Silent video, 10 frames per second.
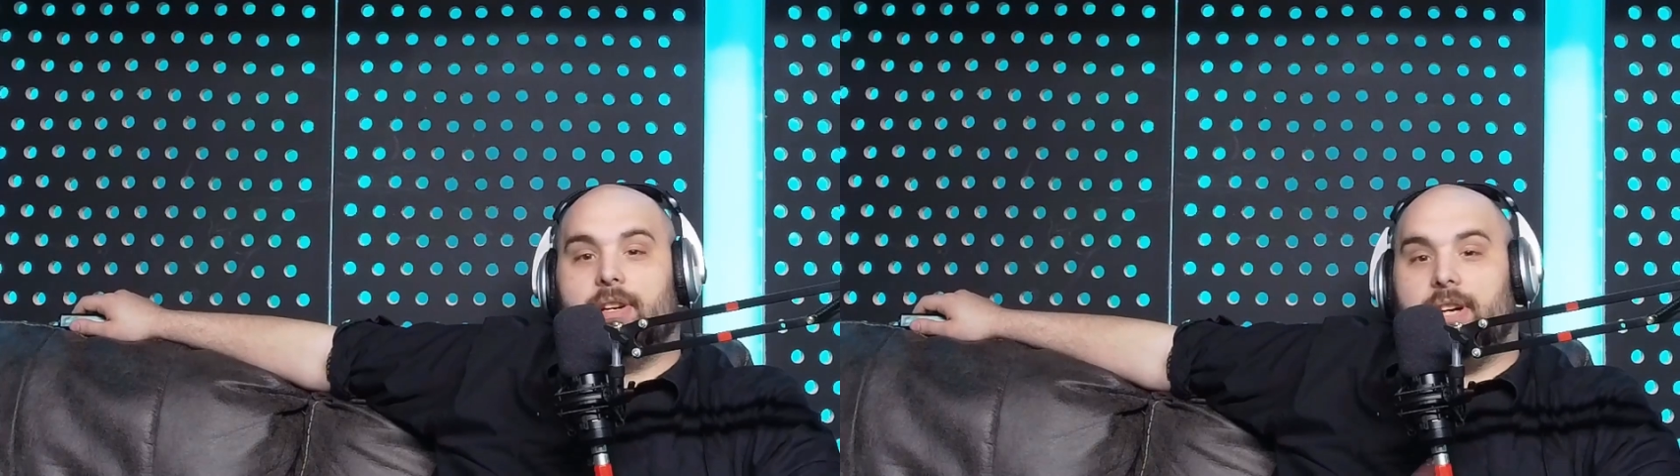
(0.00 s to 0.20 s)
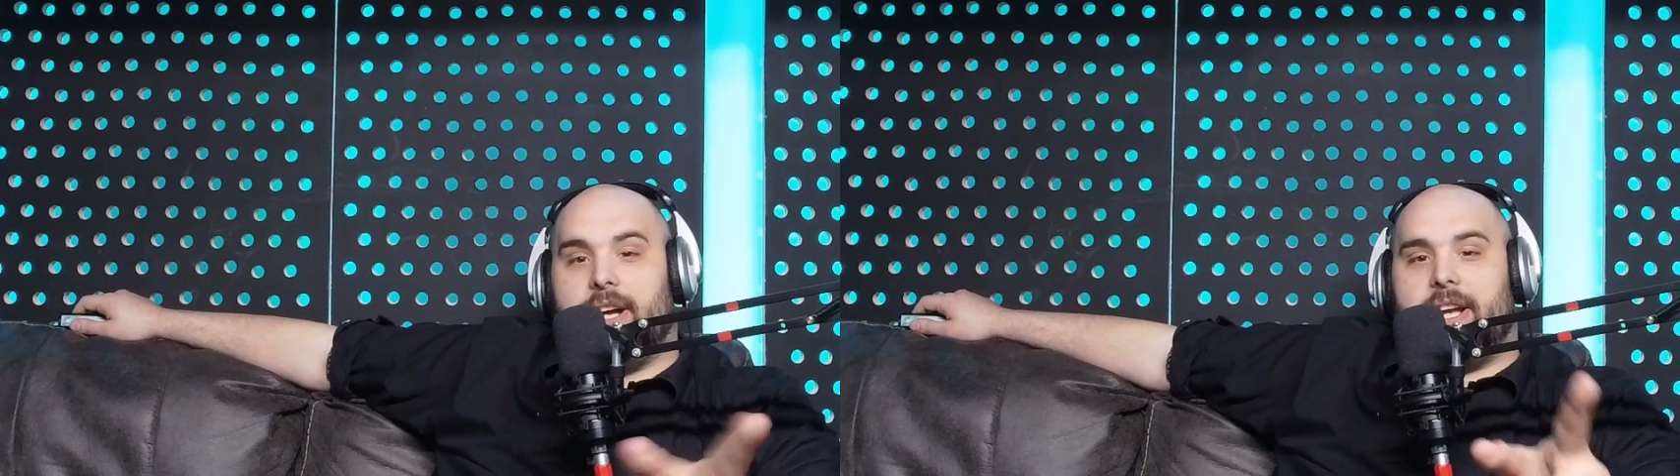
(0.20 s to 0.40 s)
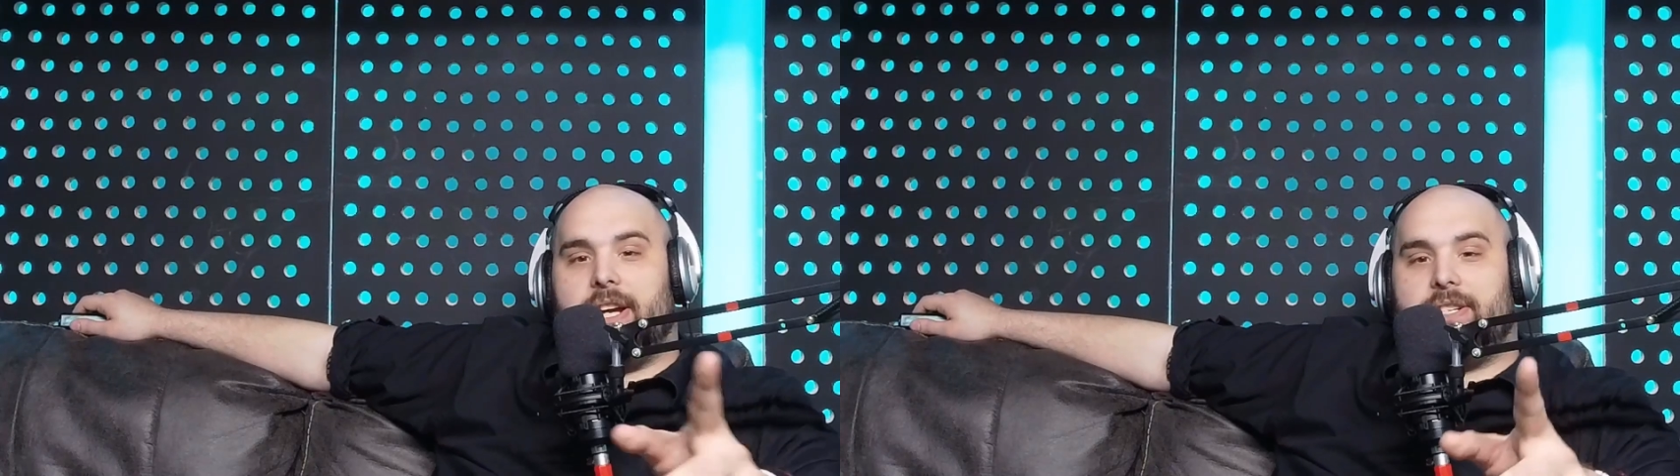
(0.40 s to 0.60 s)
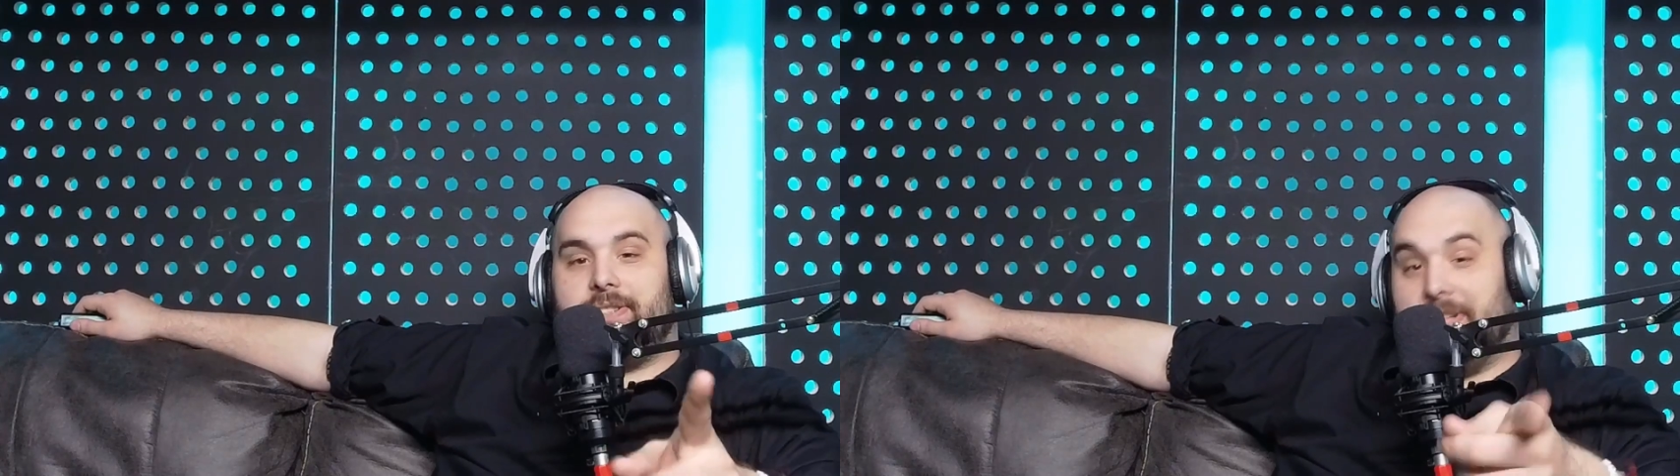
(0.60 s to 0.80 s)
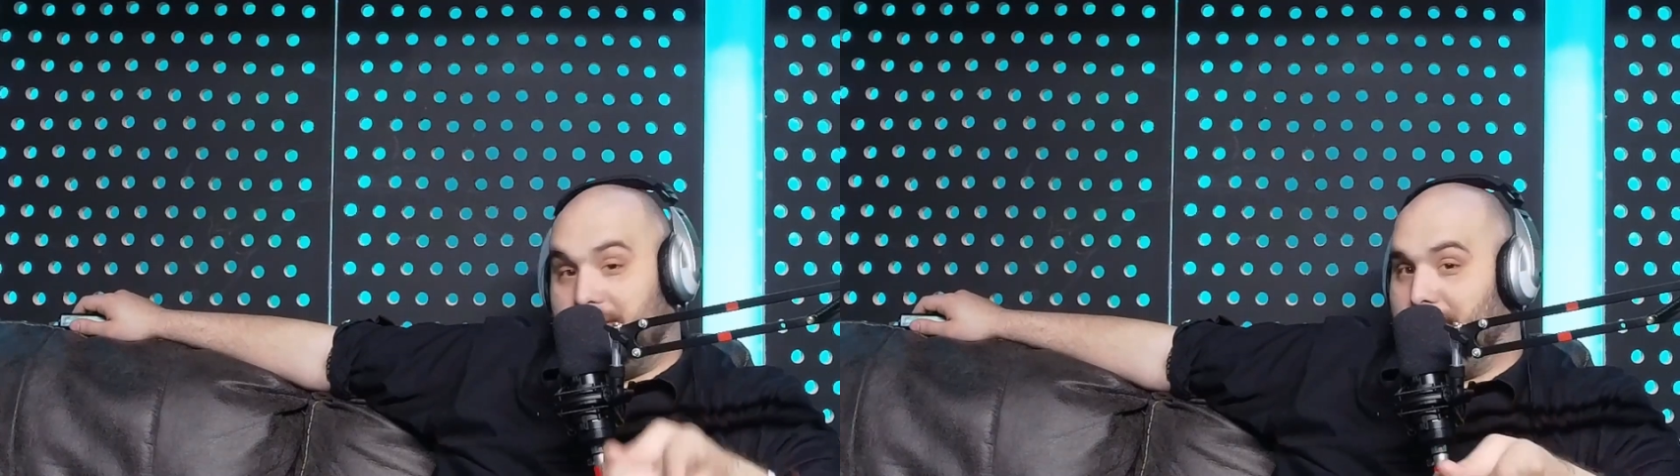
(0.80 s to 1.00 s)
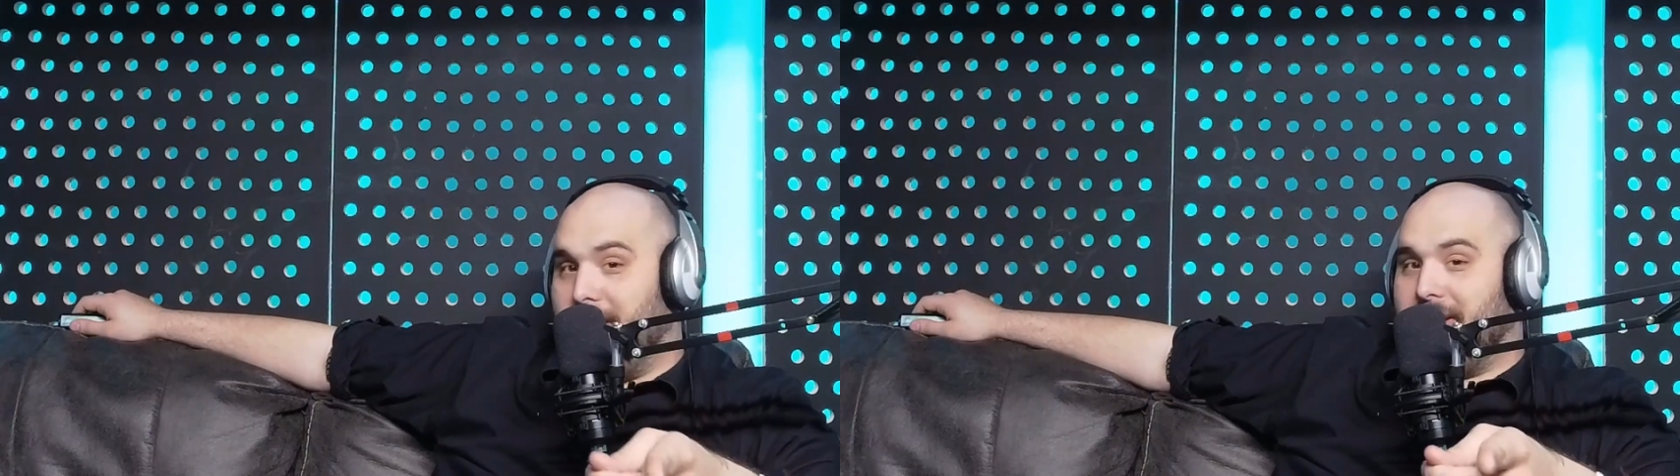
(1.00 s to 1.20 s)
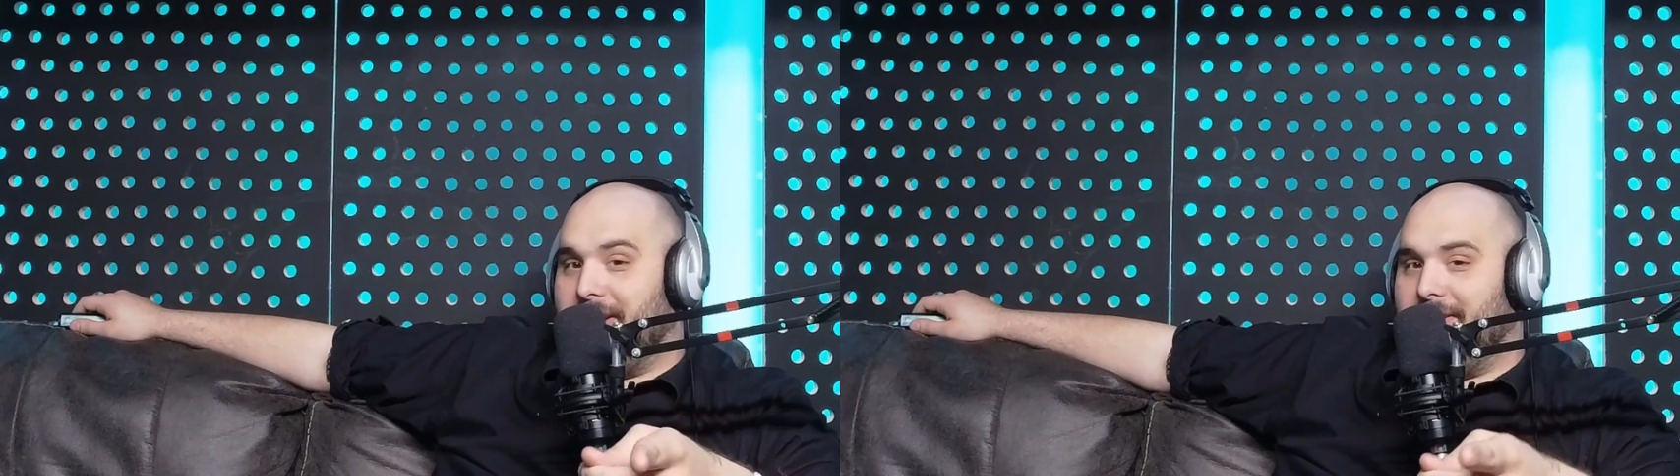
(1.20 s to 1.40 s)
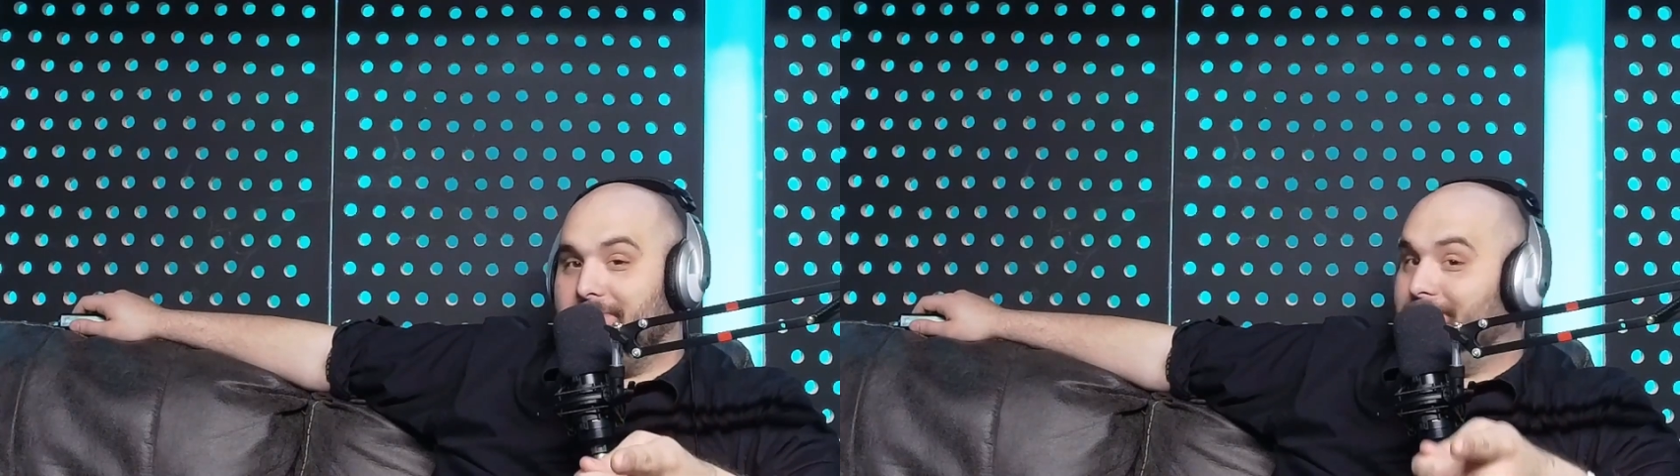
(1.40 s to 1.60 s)
Hey, guys. It's me
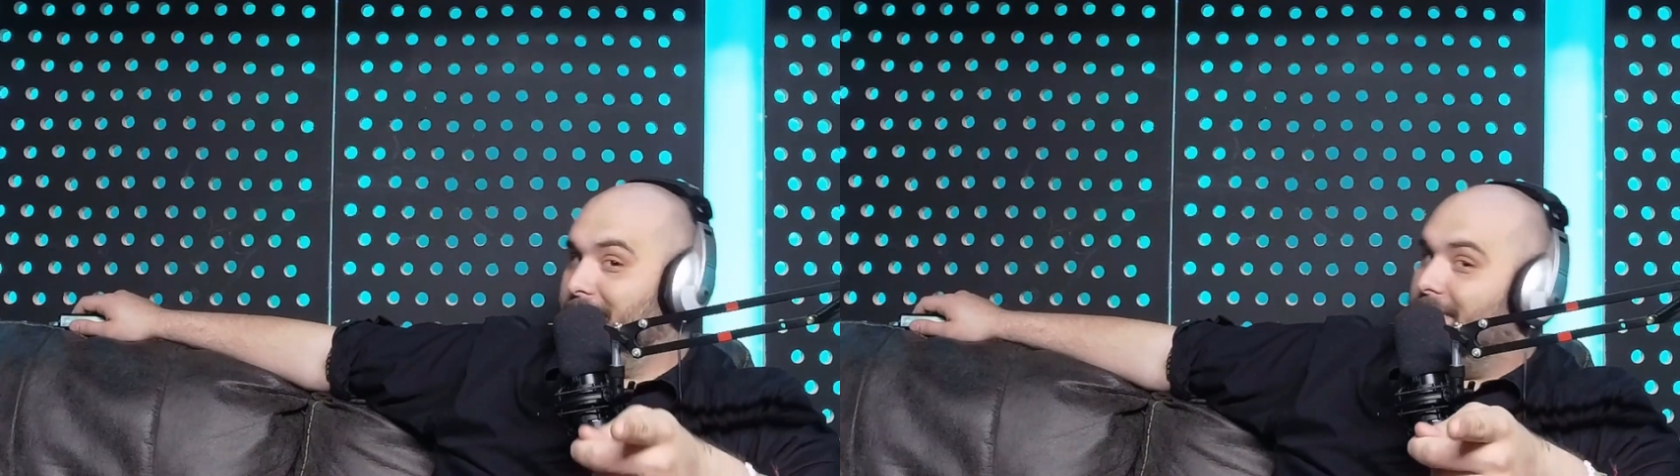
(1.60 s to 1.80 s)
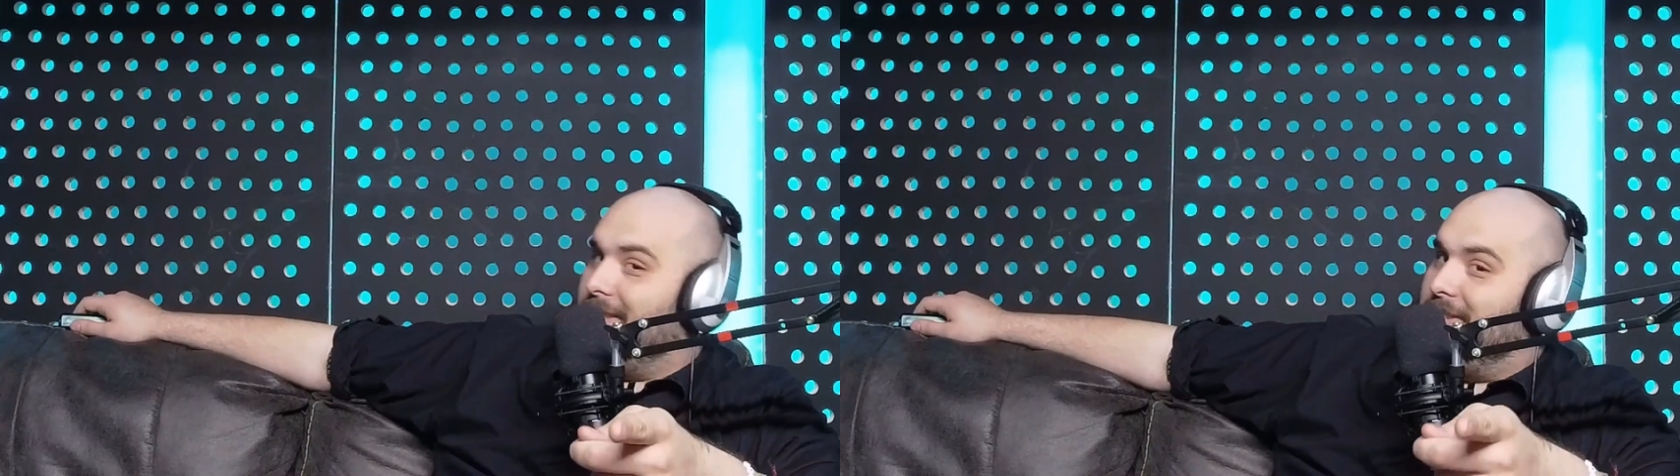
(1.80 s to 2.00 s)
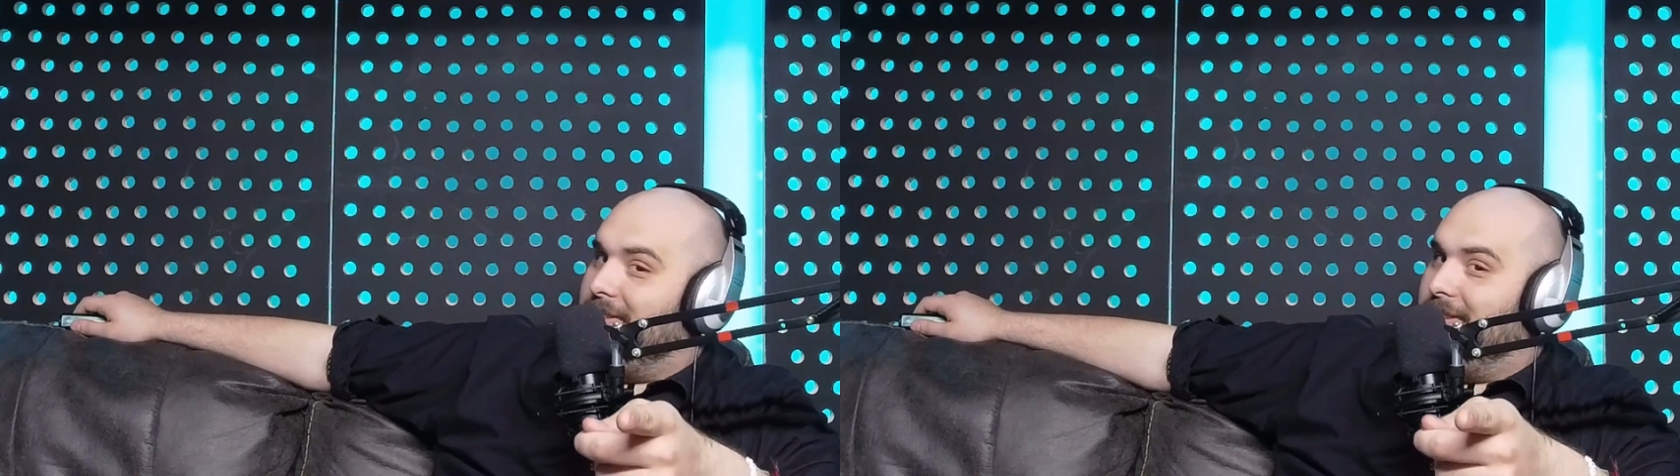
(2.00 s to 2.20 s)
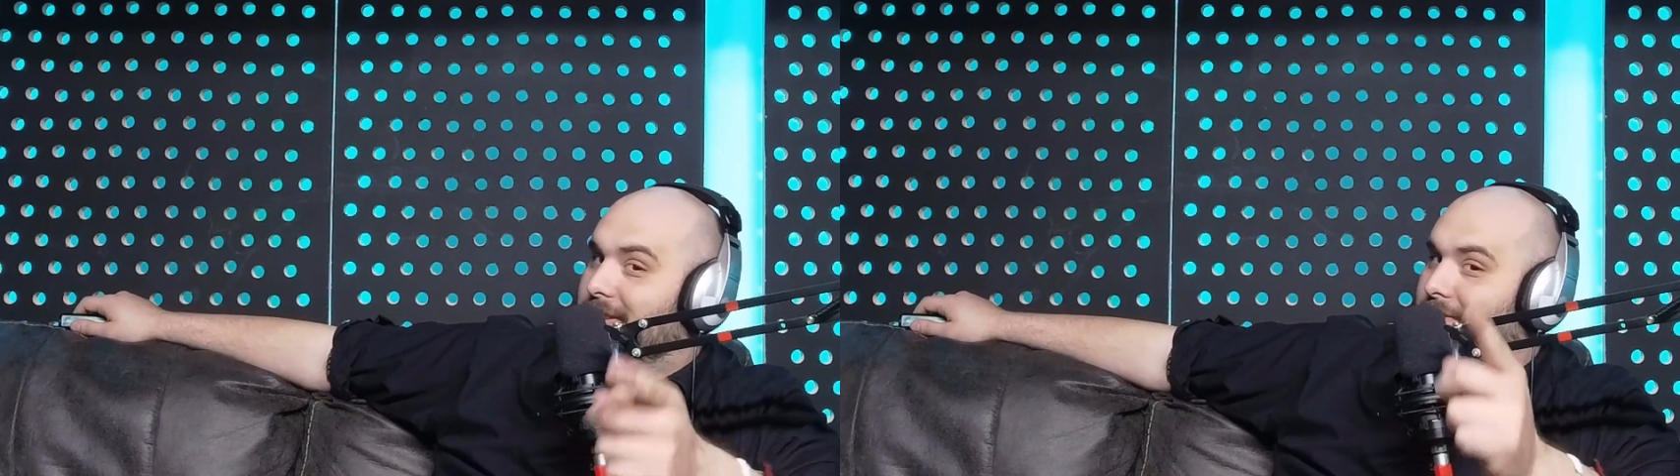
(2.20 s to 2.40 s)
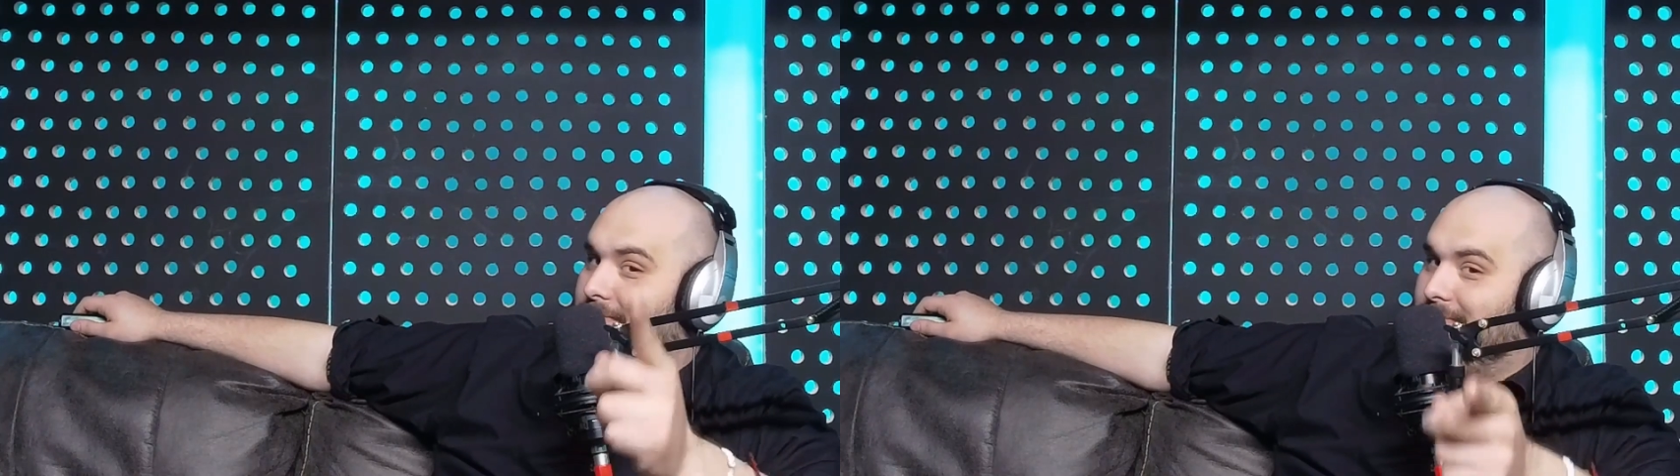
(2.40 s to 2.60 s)
again. I see.